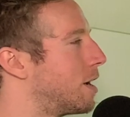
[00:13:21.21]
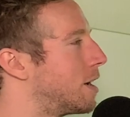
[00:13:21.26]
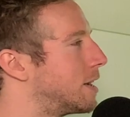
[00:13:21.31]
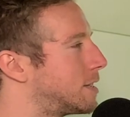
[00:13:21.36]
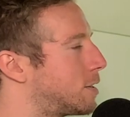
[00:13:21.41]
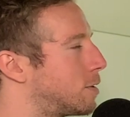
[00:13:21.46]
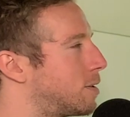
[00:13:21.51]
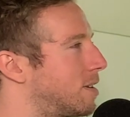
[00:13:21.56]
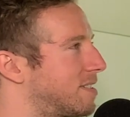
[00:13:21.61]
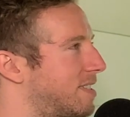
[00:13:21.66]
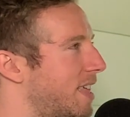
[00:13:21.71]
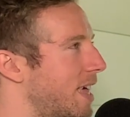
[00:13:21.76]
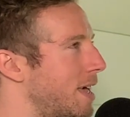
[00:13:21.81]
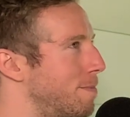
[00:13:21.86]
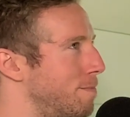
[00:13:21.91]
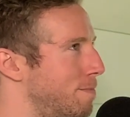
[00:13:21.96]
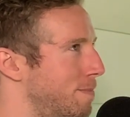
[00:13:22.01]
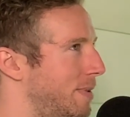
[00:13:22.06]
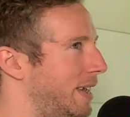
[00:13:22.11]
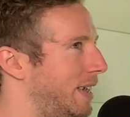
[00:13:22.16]
So does
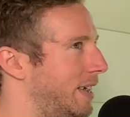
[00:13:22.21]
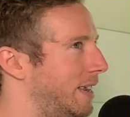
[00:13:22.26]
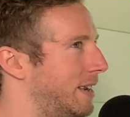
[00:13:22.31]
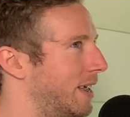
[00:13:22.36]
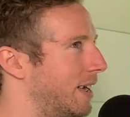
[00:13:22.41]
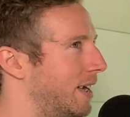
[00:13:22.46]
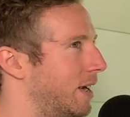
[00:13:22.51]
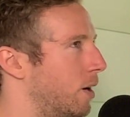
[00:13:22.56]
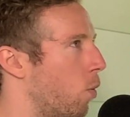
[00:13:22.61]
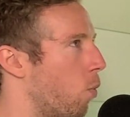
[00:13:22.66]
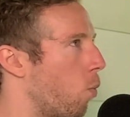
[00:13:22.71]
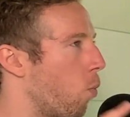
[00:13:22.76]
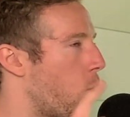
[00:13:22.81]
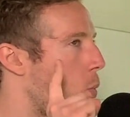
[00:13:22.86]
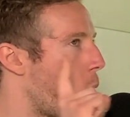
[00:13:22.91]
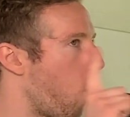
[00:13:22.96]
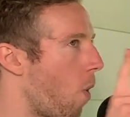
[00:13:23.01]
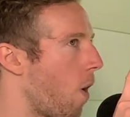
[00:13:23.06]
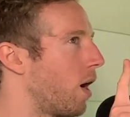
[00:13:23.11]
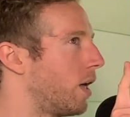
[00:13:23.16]
that mean
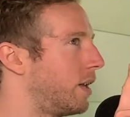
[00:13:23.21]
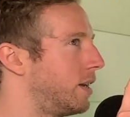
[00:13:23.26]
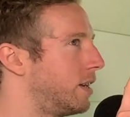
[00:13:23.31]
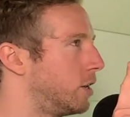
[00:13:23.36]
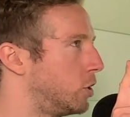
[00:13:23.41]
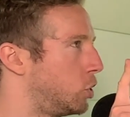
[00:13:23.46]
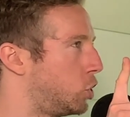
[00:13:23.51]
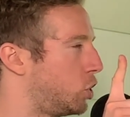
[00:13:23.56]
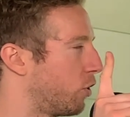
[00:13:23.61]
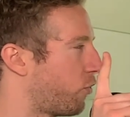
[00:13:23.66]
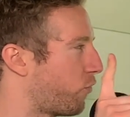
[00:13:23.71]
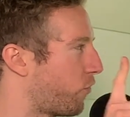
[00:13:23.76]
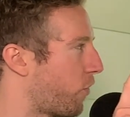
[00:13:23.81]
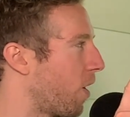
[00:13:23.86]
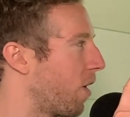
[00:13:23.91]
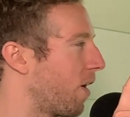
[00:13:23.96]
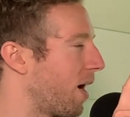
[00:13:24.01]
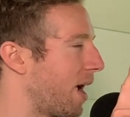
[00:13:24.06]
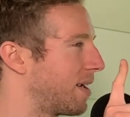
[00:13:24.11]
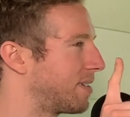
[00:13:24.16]
one,
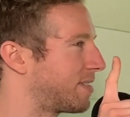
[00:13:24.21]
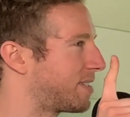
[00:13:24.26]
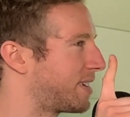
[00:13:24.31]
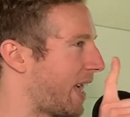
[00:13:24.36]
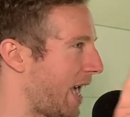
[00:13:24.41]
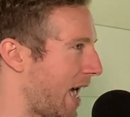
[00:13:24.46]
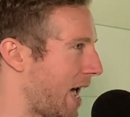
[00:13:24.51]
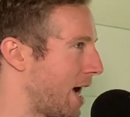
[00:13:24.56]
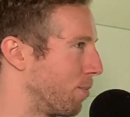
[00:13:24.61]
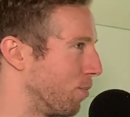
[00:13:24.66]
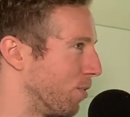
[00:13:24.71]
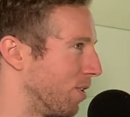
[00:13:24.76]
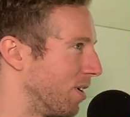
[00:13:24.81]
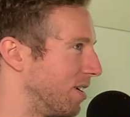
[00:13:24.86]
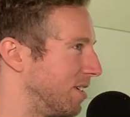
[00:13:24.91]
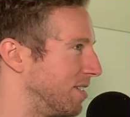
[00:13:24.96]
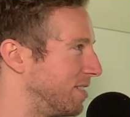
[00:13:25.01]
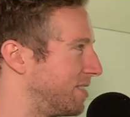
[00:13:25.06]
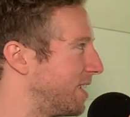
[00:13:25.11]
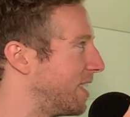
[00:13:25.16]
Jafar has
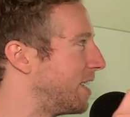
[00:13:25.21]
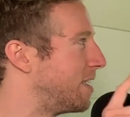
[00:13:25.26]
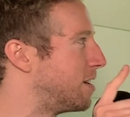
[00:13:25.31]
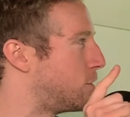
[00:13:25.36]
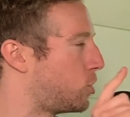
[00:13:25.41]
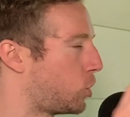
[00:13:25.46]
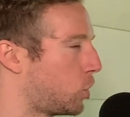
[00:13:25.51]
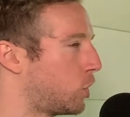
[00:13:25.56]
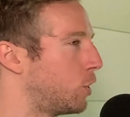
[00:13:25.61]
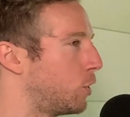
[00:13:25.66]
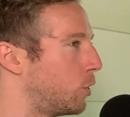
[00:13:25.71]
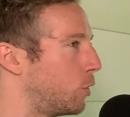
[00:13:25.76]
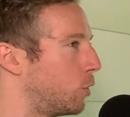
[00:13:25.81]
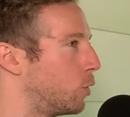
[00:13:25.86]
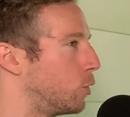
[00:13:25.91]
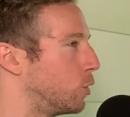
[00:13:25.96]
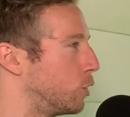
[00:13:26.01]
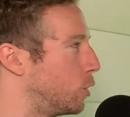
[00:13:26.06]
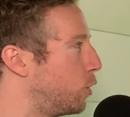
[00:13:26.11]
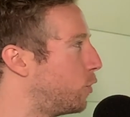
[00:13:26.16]
cameras, and two,
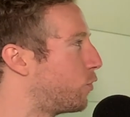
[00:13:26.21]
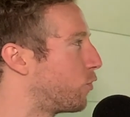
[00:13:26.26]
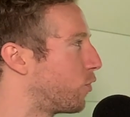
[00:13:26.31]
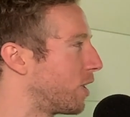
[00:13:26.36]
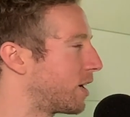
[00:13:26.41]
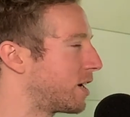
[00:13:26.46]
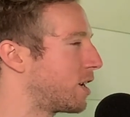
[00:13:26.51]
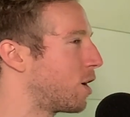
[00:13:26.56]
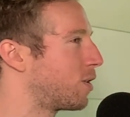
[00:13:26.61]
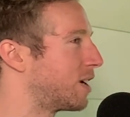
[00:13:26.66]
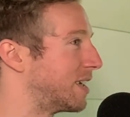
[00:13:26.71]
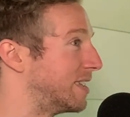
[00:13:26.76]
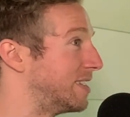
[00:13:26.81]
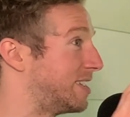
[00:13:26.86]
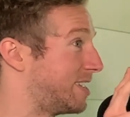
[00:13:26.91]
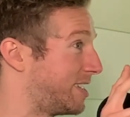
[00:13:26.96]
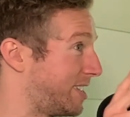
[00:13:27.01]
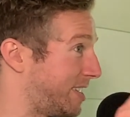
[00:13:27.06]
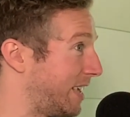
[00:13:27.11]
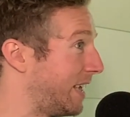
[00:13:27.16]
Lou Ferrigno can
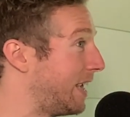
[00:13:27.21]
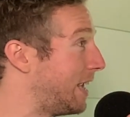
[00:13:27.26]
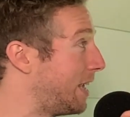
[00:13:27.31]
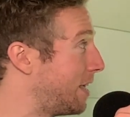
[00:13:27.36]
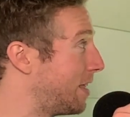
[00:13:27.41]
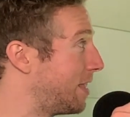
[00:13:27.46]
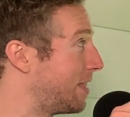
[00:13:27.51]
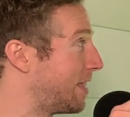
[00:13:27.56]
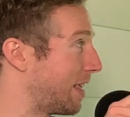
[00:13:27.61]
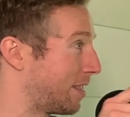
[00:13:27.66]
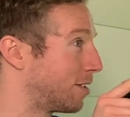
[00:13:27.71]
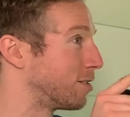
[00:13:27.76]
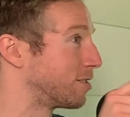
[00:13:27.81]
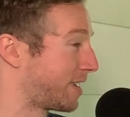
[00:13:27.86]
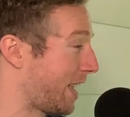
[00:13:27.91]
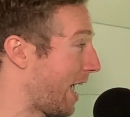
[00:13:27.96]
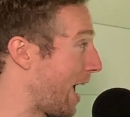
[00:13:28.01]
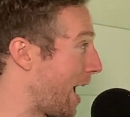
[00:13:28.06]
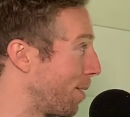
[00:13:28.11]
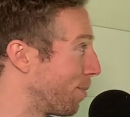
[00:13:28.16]
see that there's
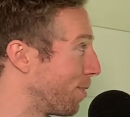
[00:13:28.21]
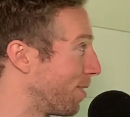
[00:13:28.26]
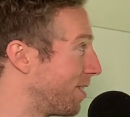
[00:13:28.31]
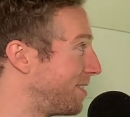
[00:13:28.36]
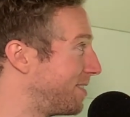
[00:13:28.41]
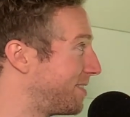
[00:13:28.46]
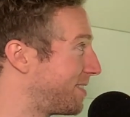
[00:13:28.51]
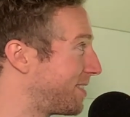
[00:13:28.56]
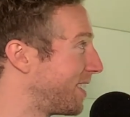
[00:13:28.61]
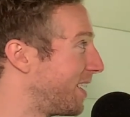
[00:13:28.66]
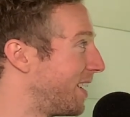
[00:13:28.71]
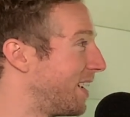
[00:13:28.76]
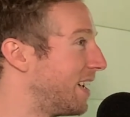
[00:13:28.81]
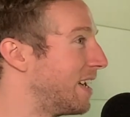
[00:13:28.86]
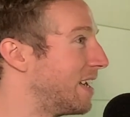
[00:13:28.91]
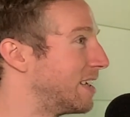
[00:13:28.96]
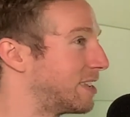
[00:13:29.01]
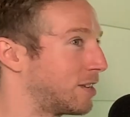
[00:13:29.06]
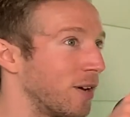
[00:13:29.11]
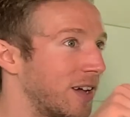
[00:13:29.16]
cameras, so, yeah.
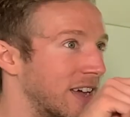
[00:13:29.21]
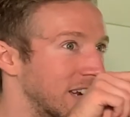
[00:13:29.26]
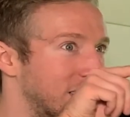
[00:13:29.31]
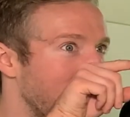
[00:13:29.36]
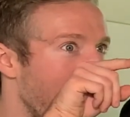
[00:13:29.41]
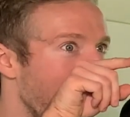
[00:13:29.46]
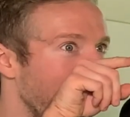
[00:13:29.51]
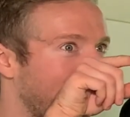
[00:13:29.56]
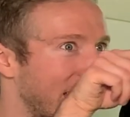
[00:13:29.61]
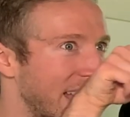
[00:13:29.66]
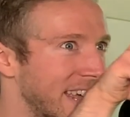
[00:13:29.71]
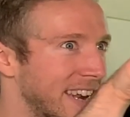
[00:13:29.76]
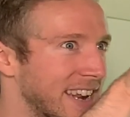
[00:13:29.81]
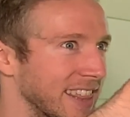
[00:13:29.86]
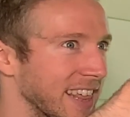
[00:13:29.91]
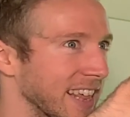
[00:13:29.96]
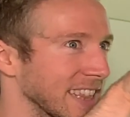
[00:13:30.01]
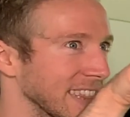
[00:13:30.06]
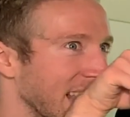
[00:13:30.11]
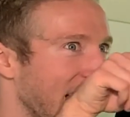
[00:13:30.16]
so he can talk oh. into the
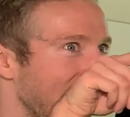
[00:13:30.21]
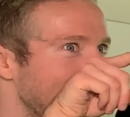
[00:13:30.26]
oh. lens.